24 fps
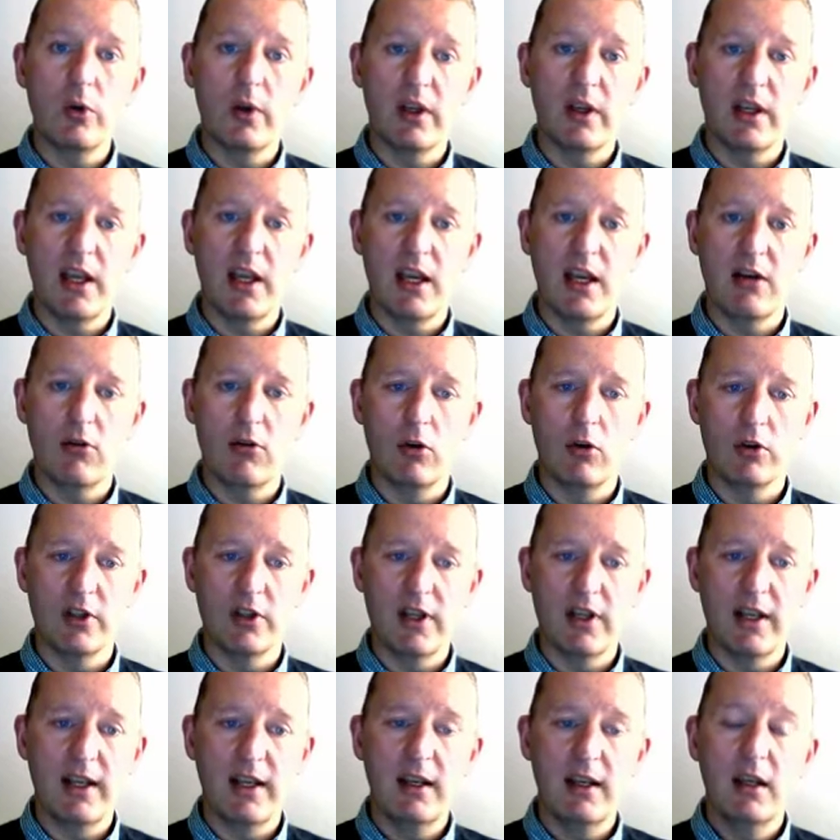you're doing year
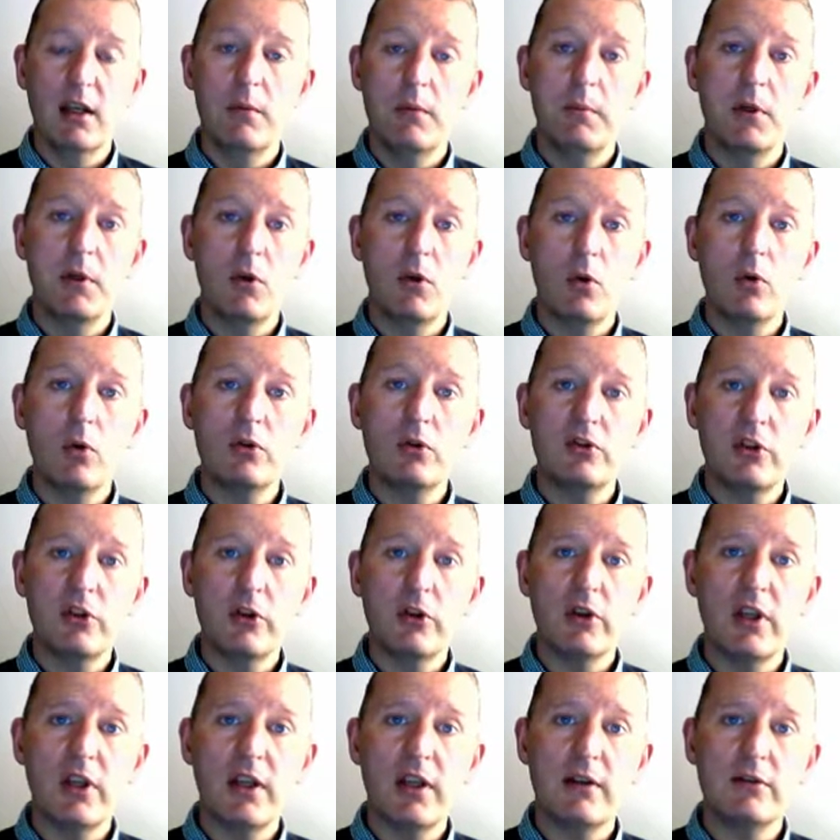on year, but it
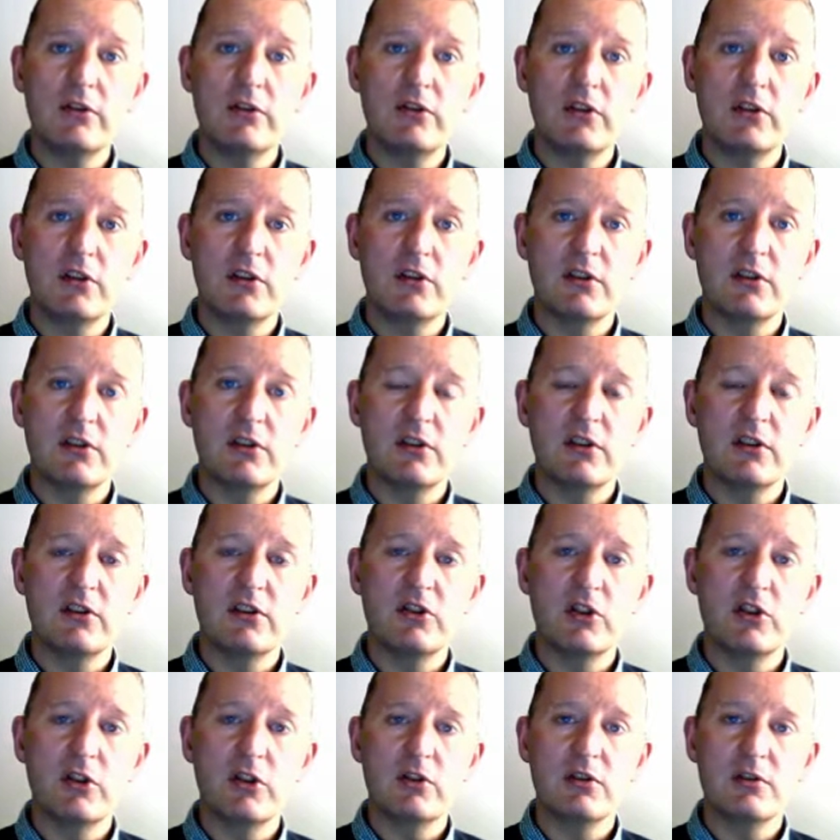also gives the
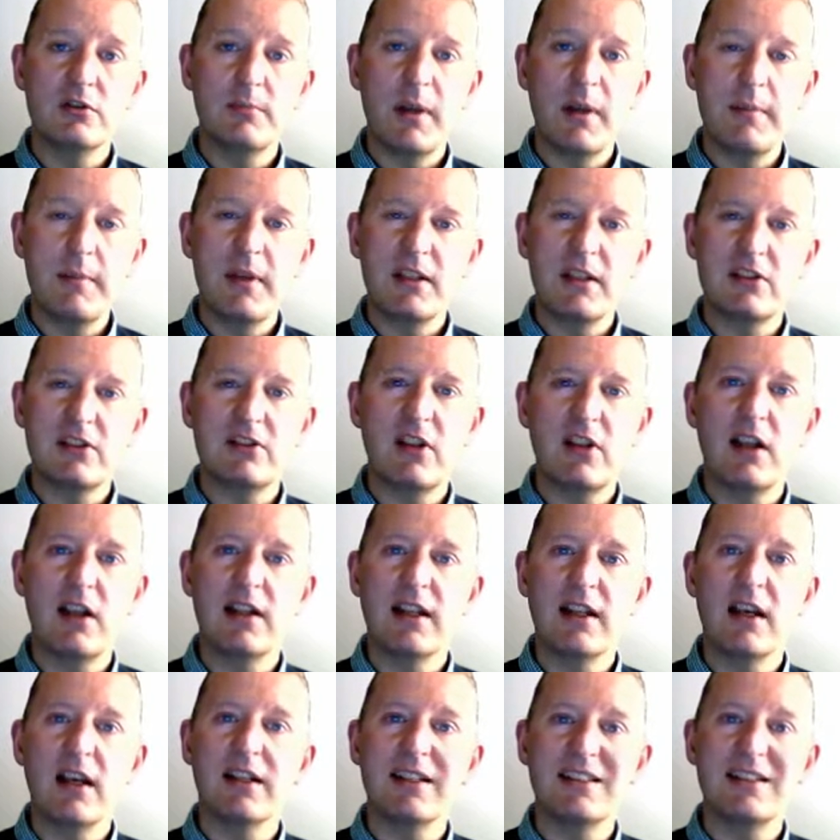students maybe a
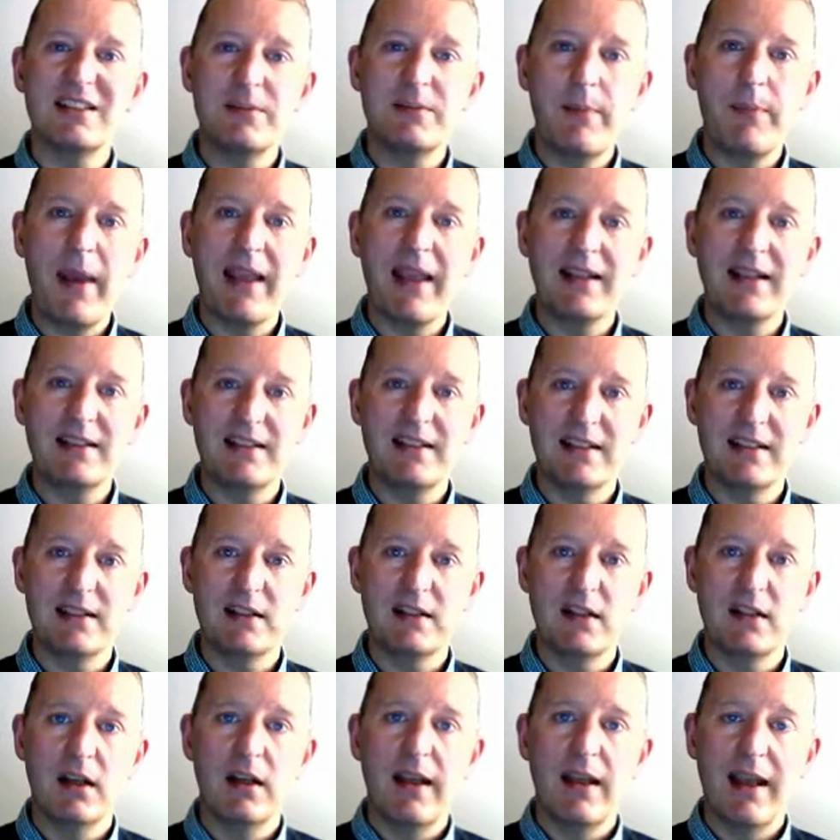slightly
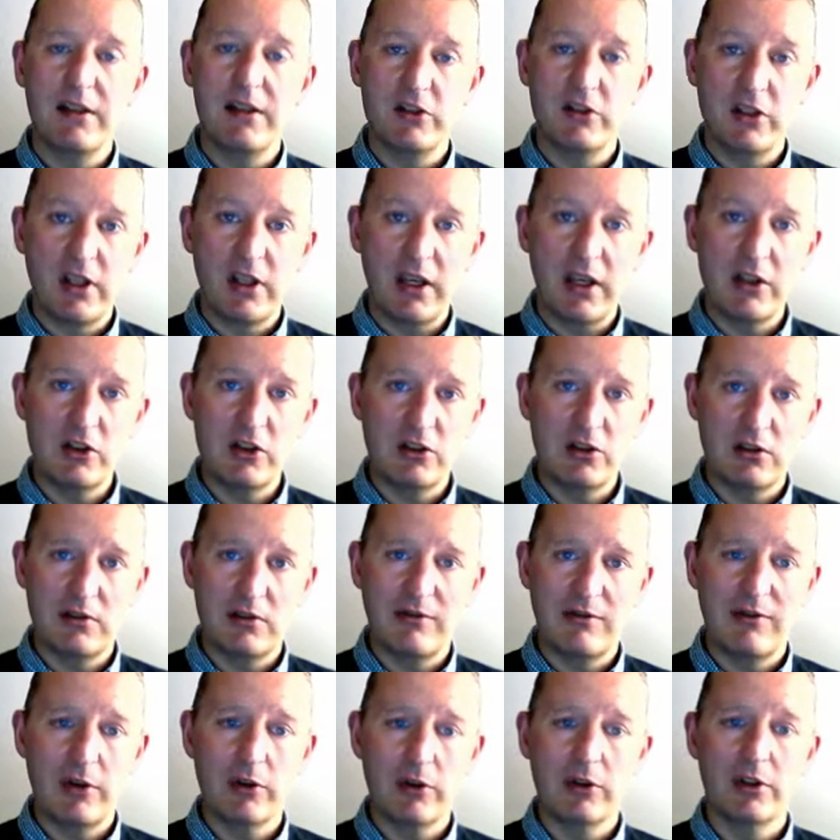unexpected
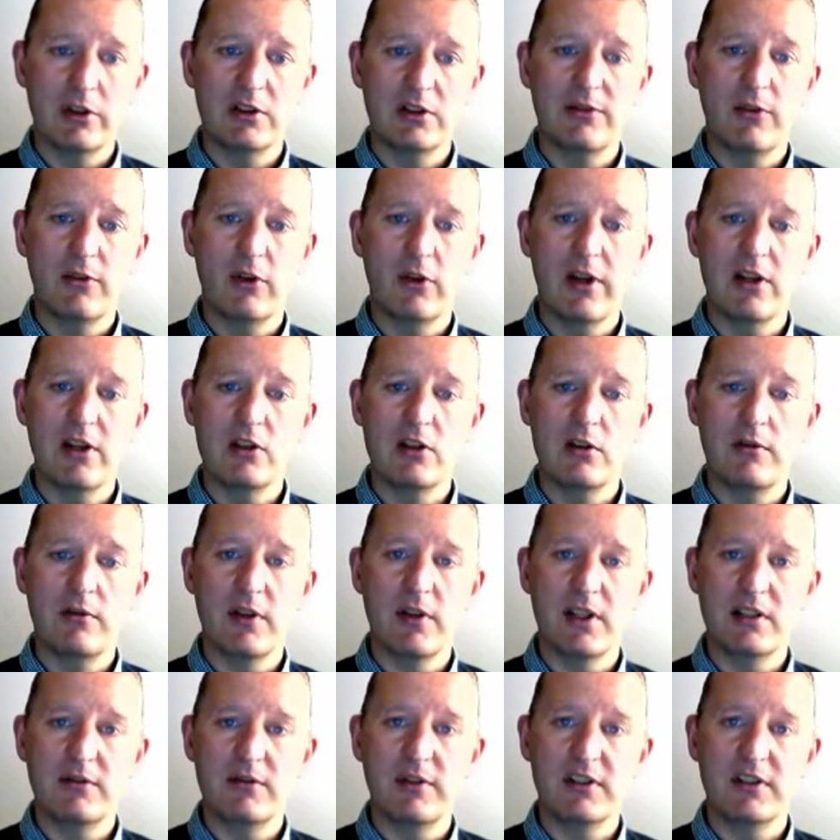educational focus for each
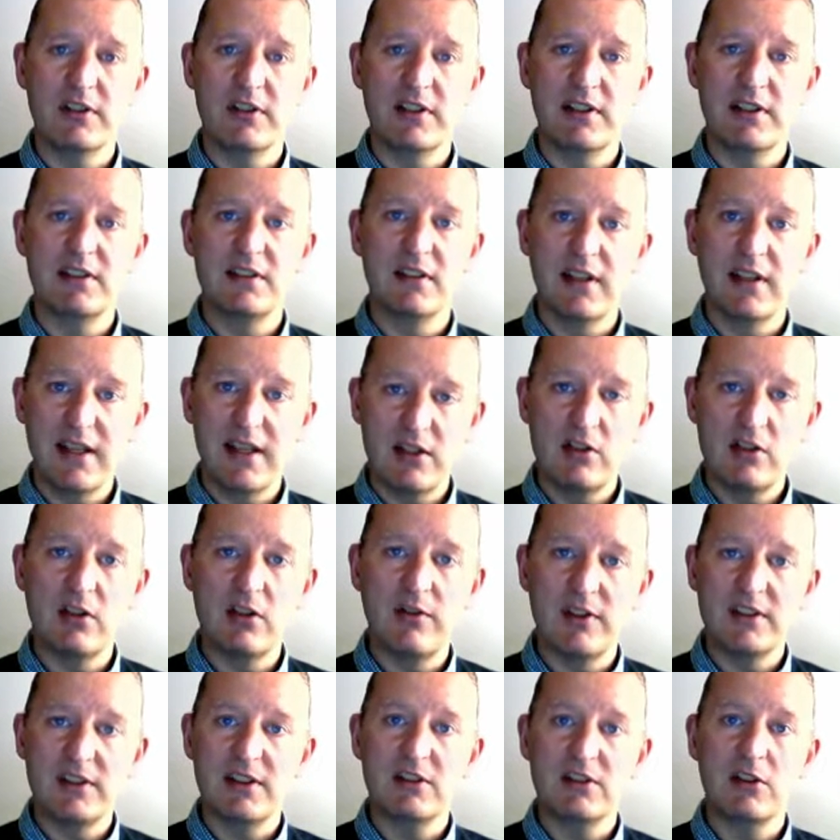of these visits, and each
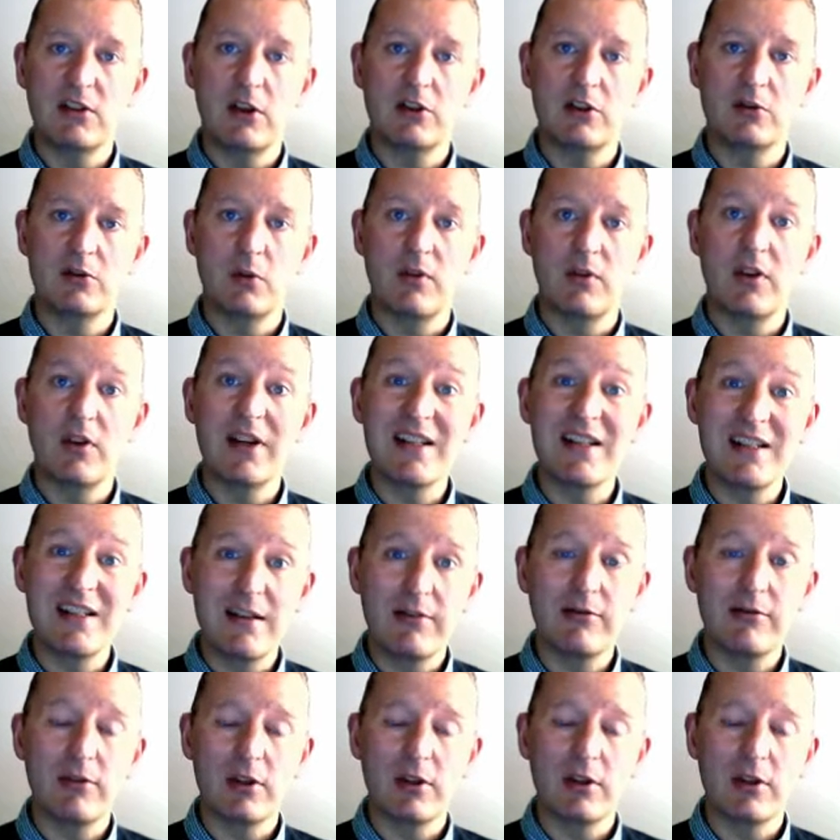of the visits goes to a very
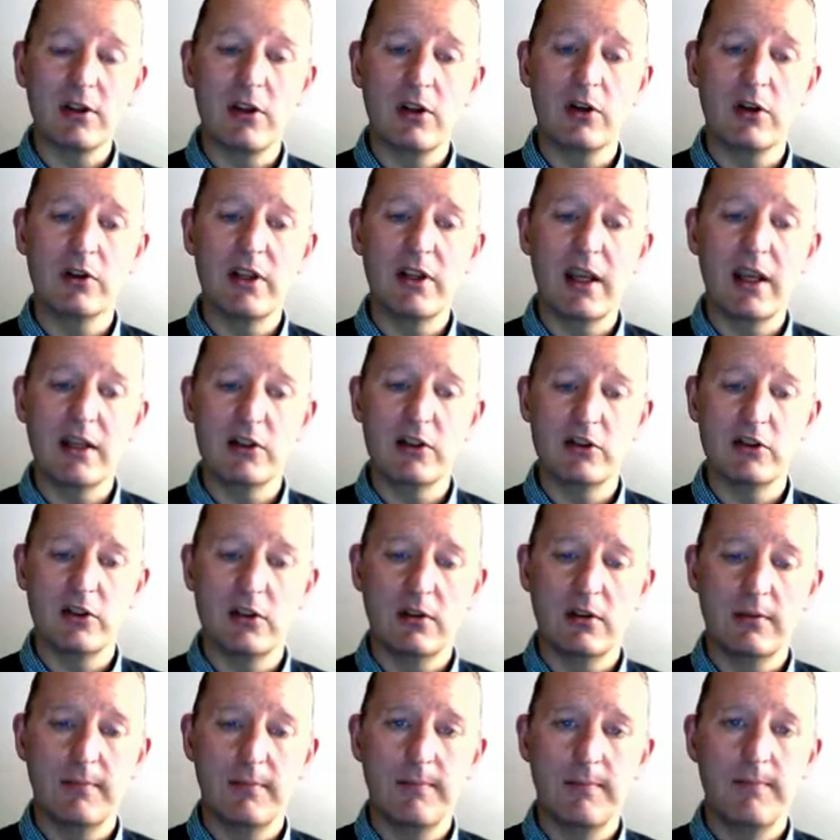different
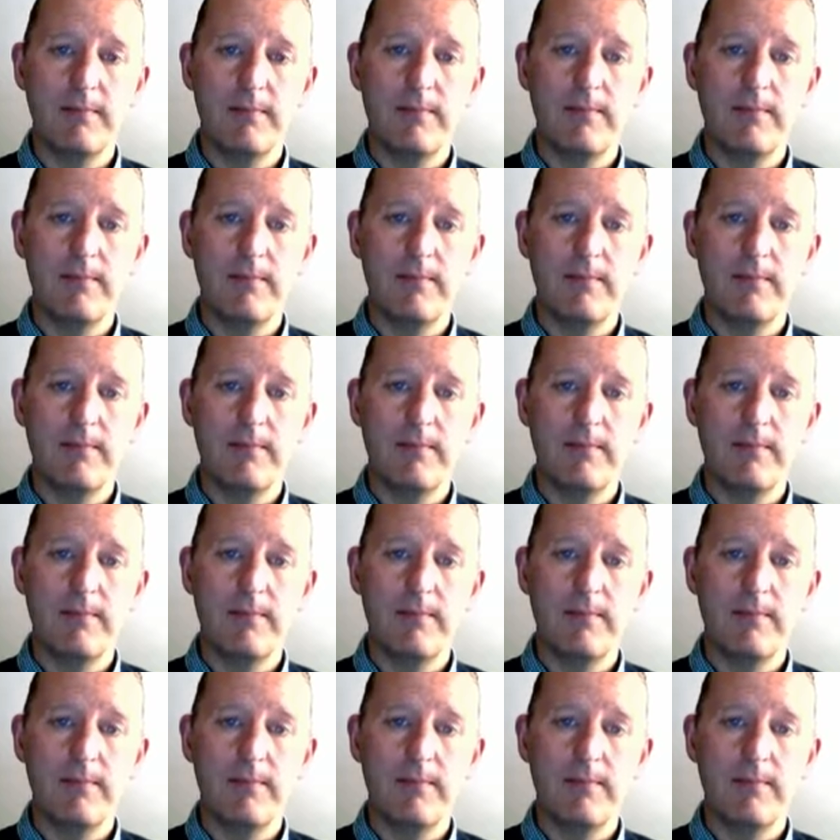location.